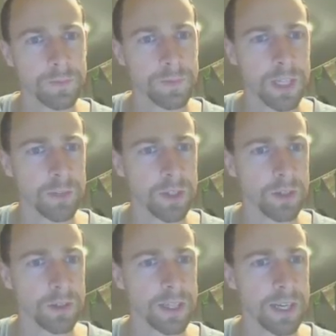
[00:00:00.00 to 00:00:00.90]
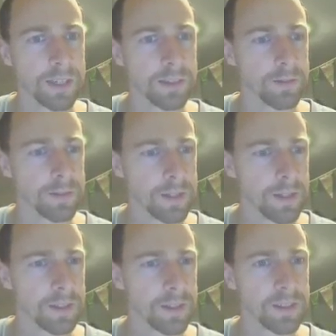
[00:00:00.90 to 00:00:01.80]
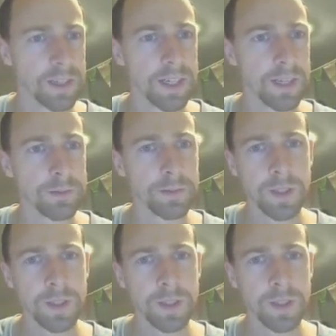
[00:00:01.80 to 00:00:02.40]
Carefully not cutting things in half.